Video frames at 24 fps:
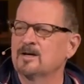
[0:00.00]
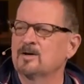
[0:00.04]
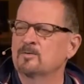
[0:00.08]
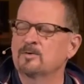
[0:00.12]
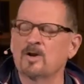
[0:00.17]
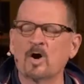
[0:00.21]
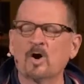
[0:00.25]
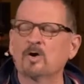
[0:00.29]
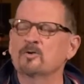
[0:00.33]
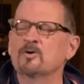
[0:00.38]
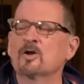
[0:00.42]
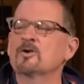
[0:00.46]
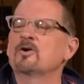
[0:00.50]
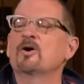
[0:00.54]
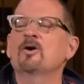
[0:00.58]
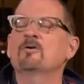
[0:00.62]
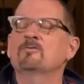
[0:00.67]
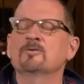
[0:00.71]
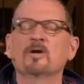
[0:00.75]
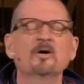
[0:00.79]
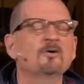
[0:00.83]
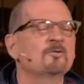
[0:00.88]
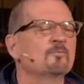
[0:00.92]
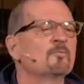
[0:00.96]
No, no, no,
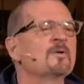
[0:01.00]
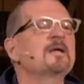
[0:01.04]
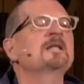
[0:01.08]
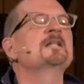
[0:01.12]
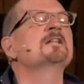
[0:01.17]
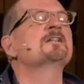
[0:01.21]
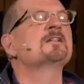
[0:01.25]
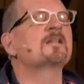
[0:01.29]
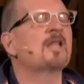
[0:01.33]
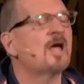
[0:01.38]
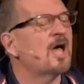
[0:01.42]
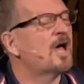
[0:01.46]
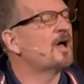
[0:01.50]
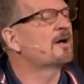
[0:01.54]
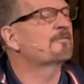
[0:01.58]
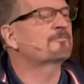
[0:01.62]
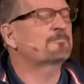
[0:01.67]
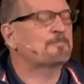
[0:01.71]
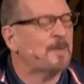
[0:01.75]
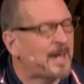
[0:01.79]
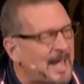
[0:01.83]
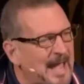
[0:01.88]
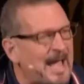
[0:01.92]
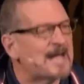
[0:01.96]
no. We
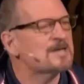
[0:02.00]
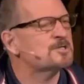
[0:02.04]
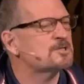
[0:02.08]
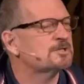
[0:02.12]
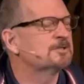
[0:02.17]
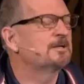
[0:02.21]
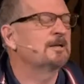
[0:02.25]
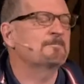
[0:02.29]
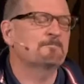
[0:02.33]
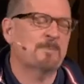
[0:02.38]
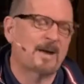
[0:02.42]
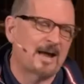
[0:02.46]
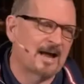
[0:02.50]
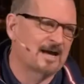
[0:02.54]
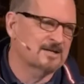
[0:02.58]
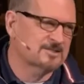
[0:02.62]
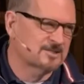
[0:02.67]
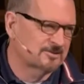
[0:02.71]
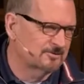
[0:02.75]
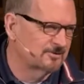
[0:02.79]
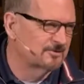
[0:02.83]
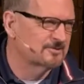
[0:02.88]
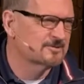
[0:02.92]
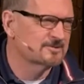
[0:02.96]
love passionate
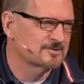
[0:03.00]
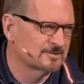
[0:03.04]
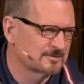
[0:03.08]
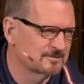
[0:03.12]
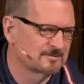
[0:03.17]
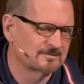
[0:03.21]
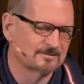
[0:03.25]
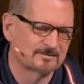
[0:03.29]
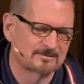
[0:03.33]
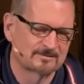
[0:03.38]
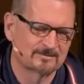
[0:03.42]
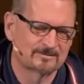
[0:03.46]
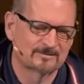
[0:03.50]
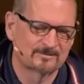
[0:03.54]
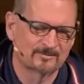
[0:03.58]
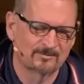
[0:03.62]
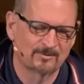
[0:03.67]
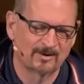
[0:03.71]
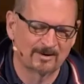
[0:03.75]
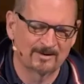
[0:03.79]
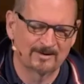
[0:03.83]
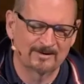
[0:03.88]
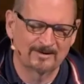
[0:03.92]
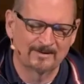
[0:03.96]
pastors,
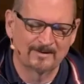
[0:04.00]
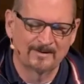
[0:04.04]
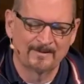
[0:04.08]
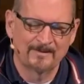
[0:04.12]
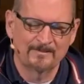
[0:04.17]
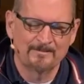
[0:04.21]
right?